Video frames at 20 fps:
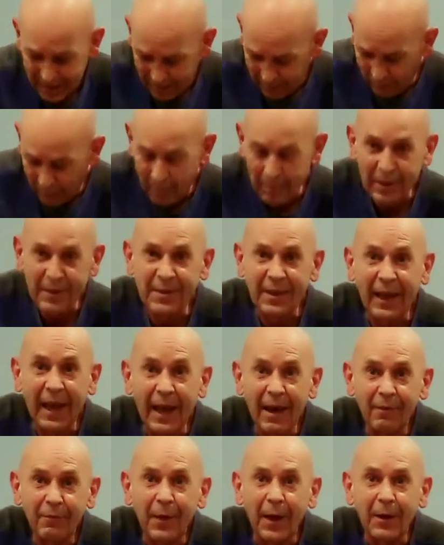We're missing
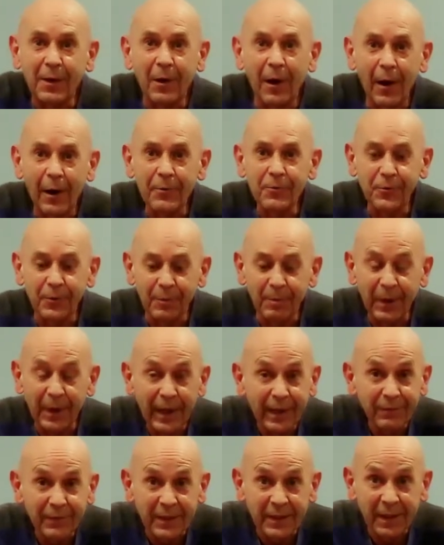half that costume, but I
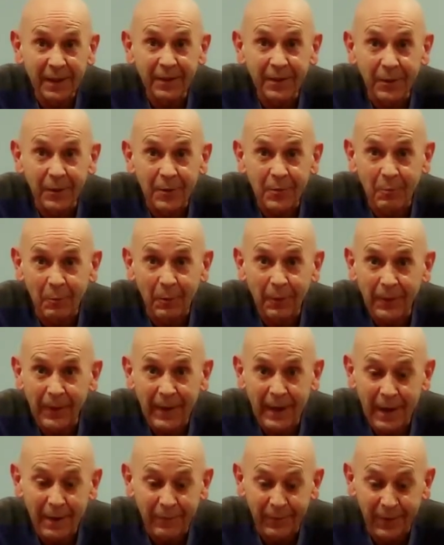have to tell you, it's worth
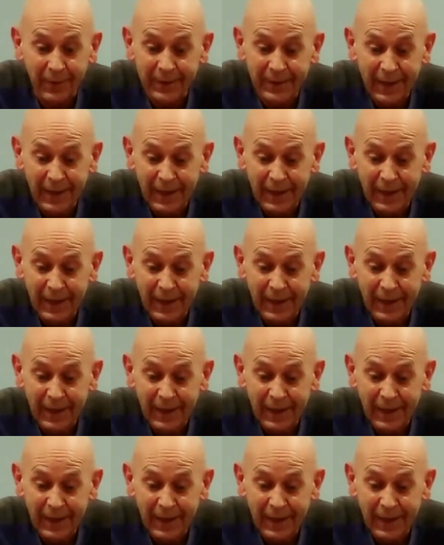the effort.